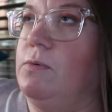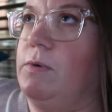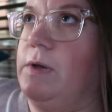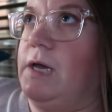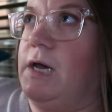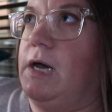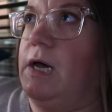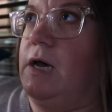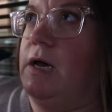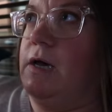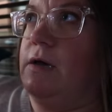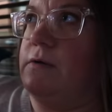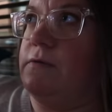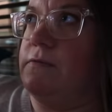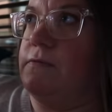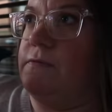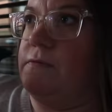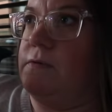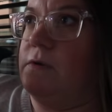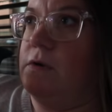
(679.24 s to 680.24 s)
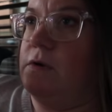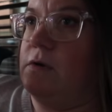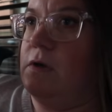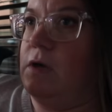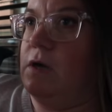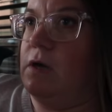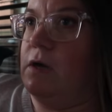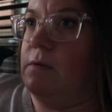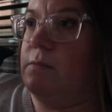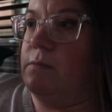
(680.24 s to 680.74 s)
We have
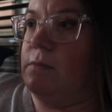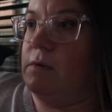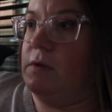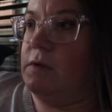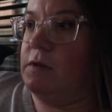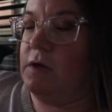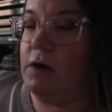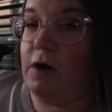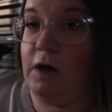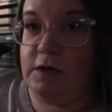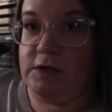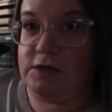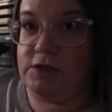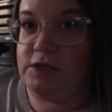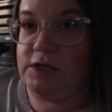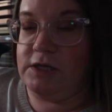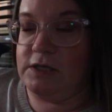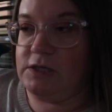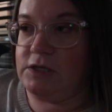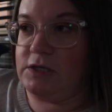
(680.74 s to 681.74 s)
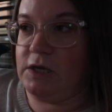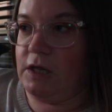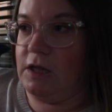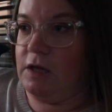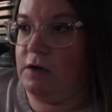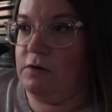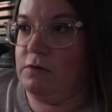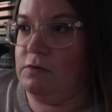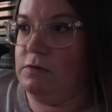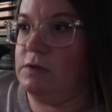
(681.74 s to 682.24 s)
um, the cottage cheese
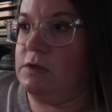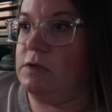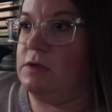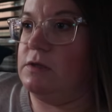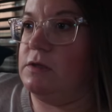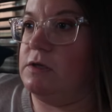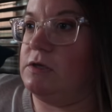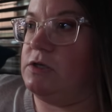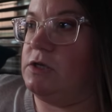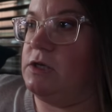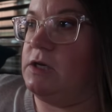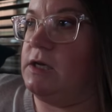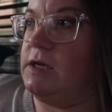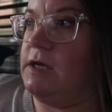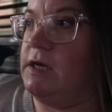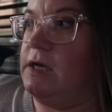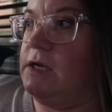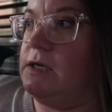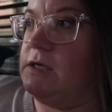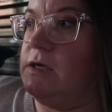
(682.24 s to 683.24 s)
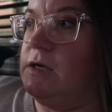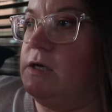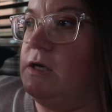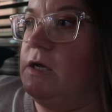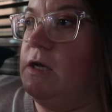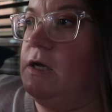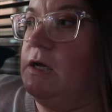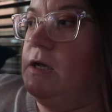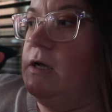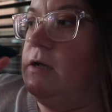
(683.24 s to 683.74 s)
jello that she can eat.
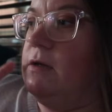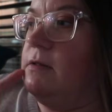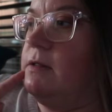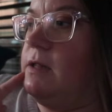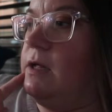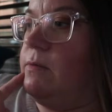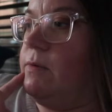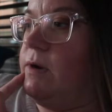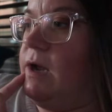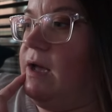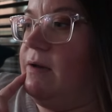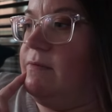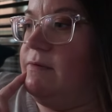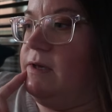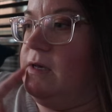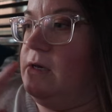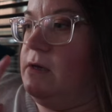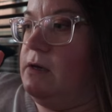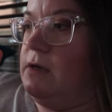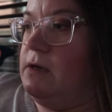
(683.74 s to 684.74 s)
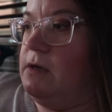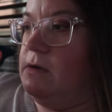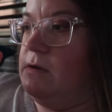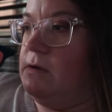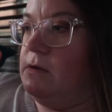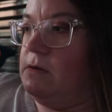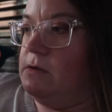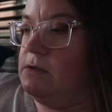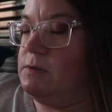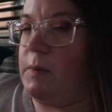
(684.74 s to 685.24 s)
Then we're having
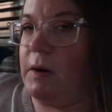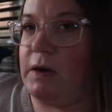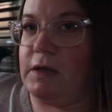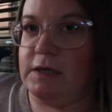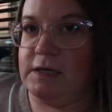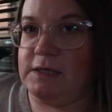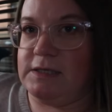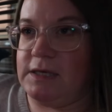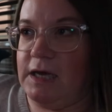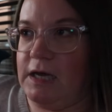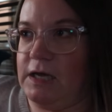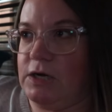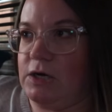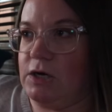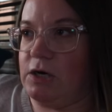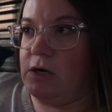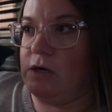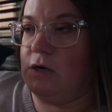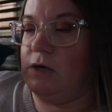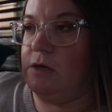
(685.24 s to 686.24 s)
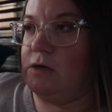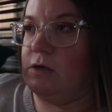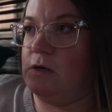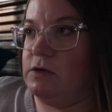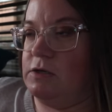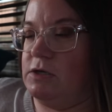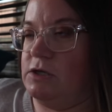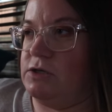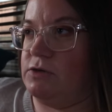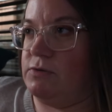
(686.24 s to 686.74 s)
sparkling cider,
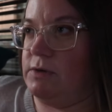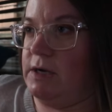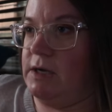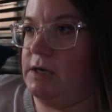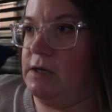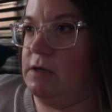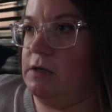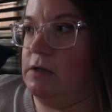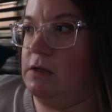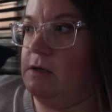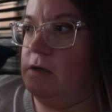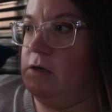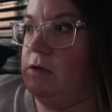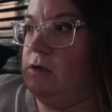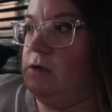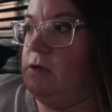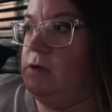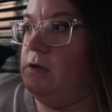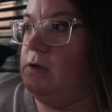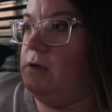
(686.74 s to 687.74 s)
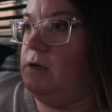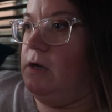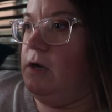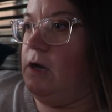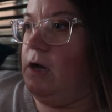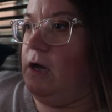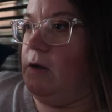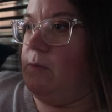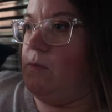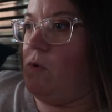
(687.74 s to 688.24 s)
ginger ale,
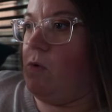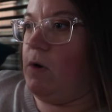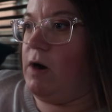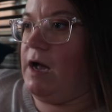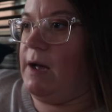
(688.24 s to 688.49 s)
um, or